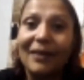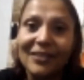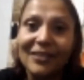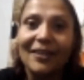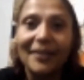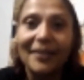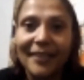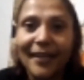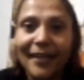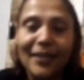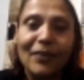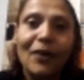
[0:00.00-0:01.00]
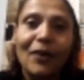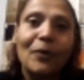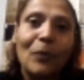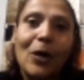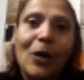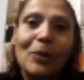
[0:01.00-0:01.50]
It's like, yeah, you've got a
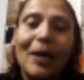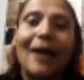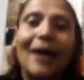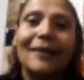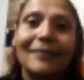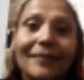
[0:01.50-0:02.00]
wild card.